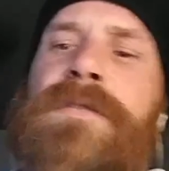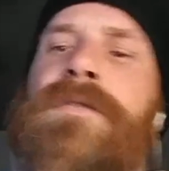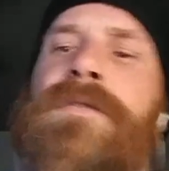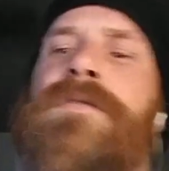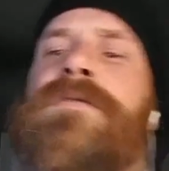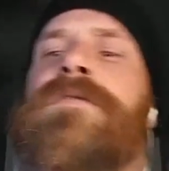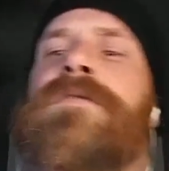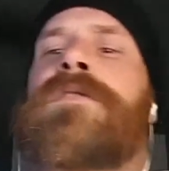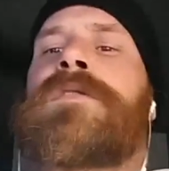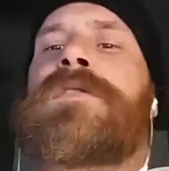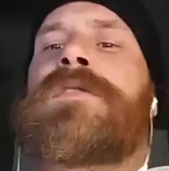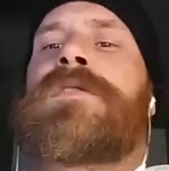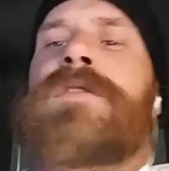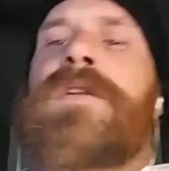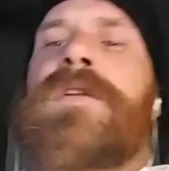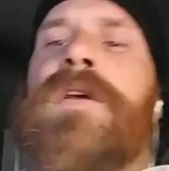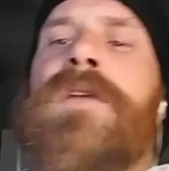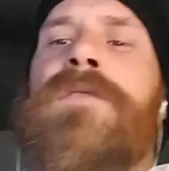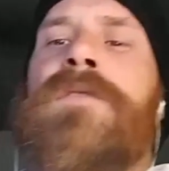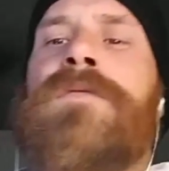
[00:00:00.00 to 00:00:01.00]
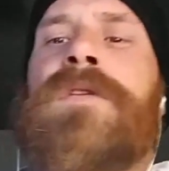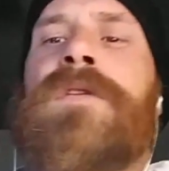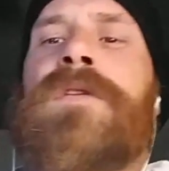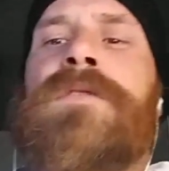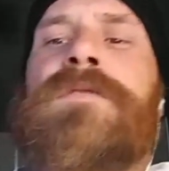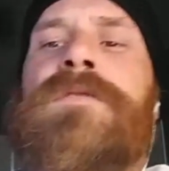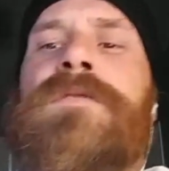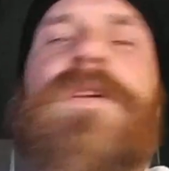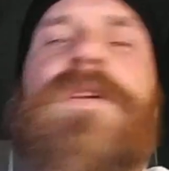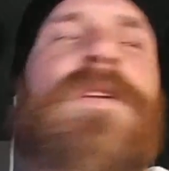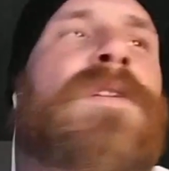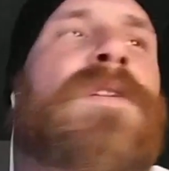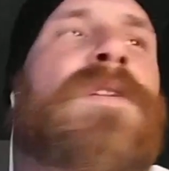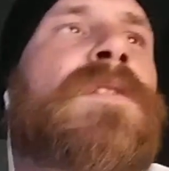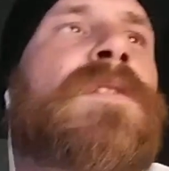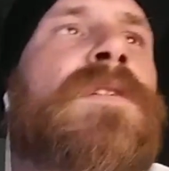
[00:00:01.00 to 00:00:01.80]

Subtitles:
is Turkey's a NATO country,